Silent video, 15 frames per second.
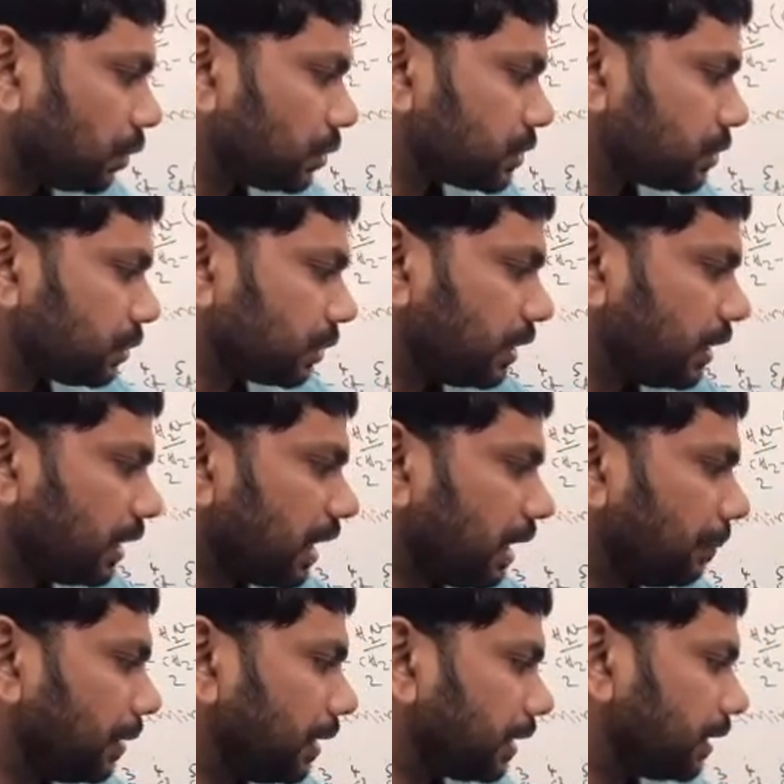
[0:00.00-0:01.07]
Also
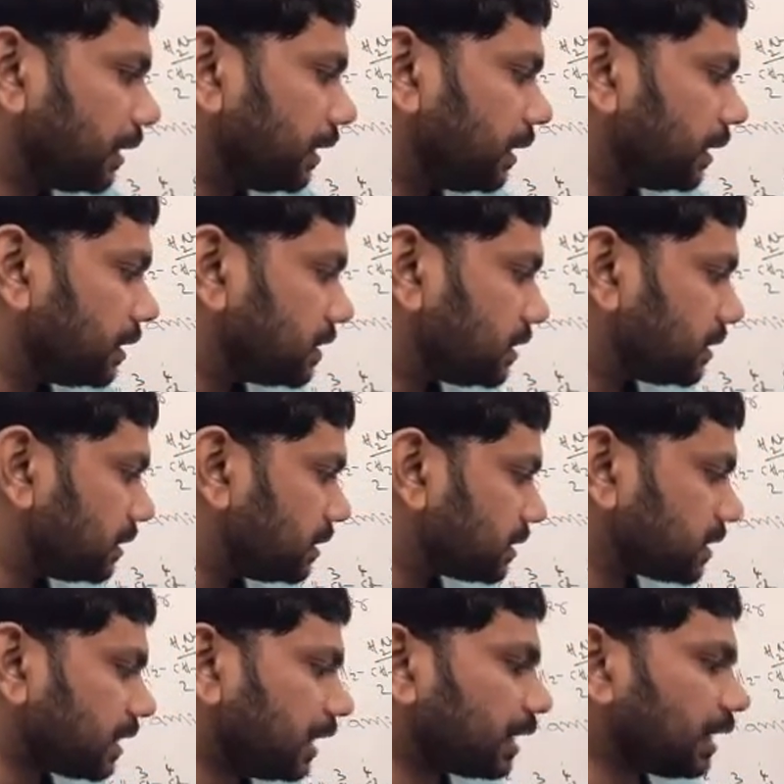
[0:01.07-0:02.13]
here amide linkage.
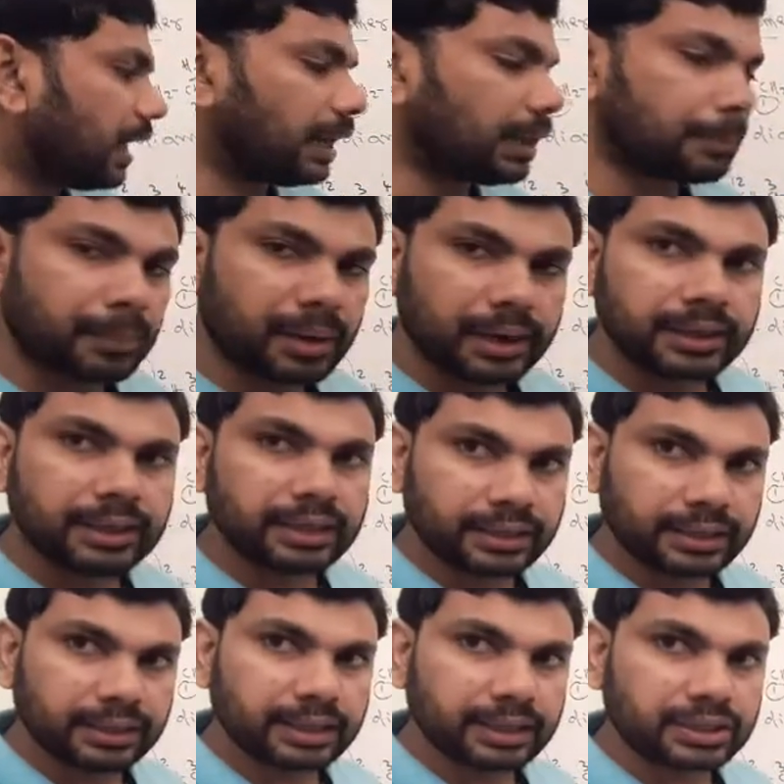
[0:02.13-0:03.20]
These are
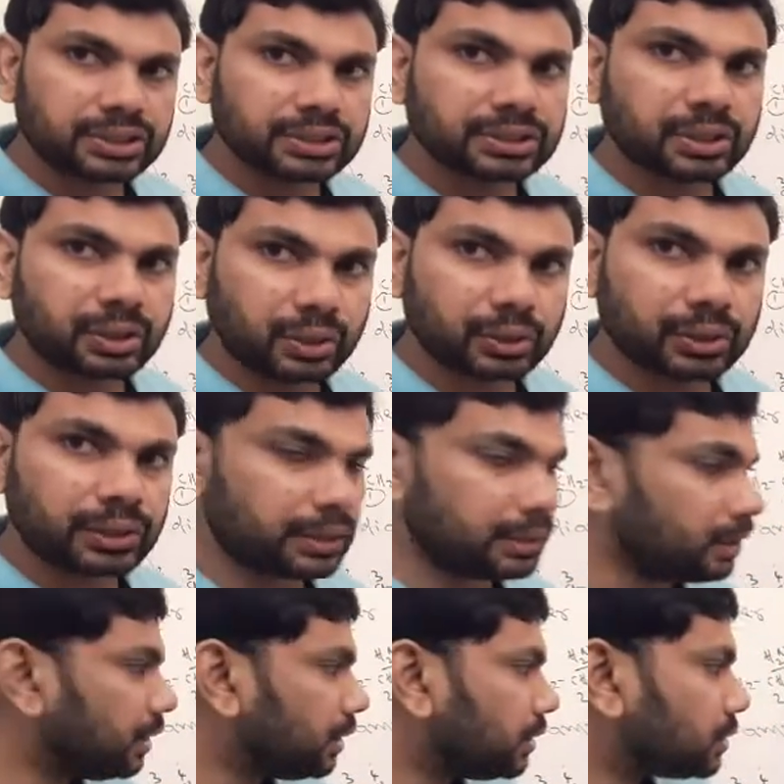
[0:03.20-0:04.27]
amide linkage.
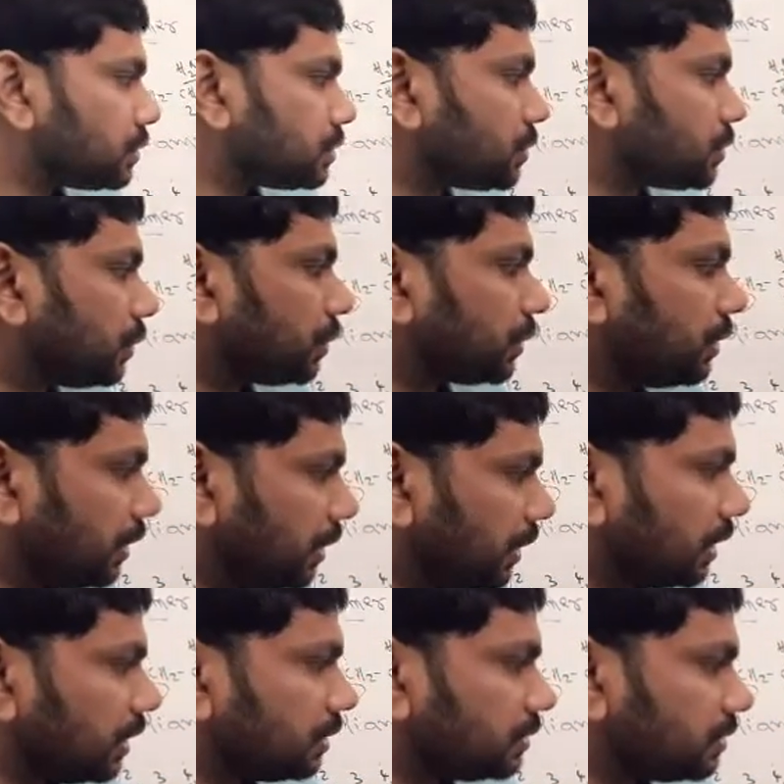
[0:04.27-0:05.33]
Okay, so
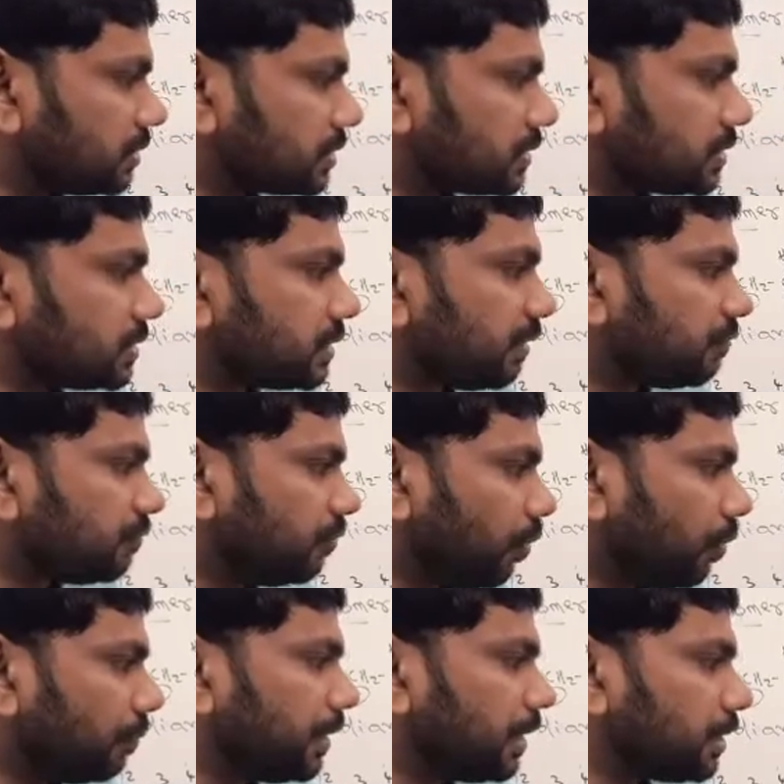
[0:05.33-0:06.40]
here this is the
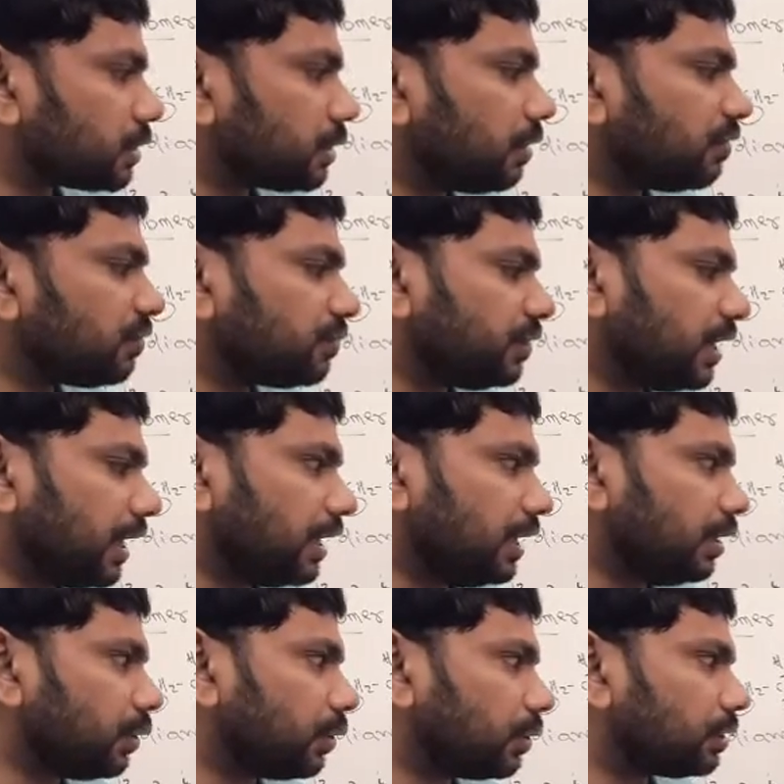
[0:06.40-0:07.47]
formation of
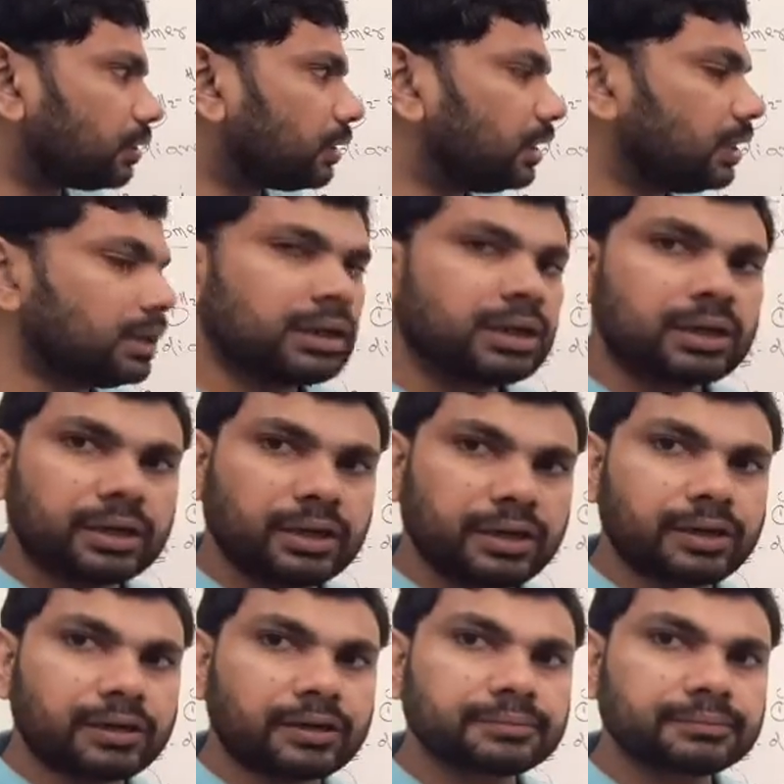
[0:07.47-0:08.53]
nylon.
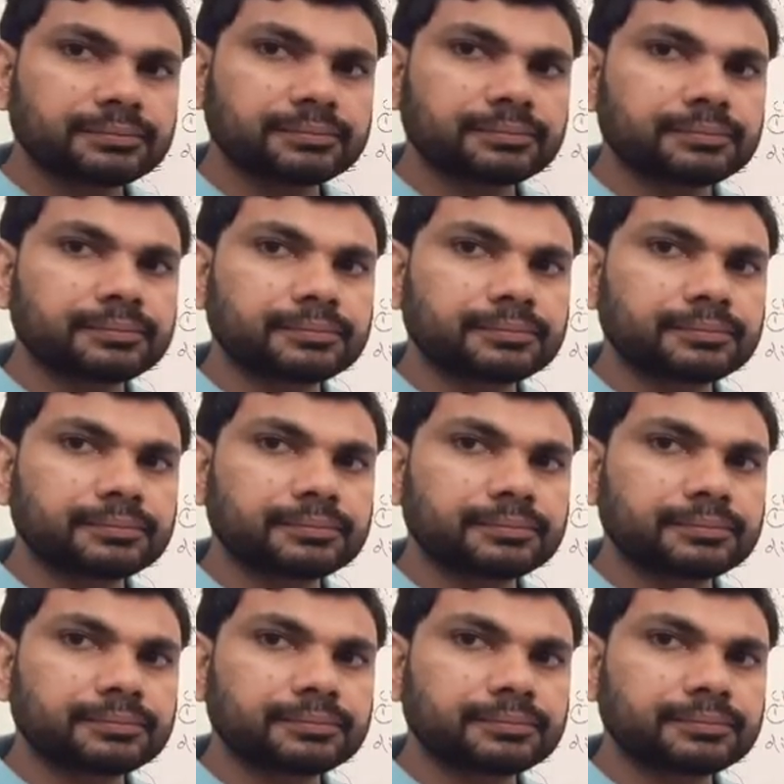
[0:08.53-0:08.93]
Clear?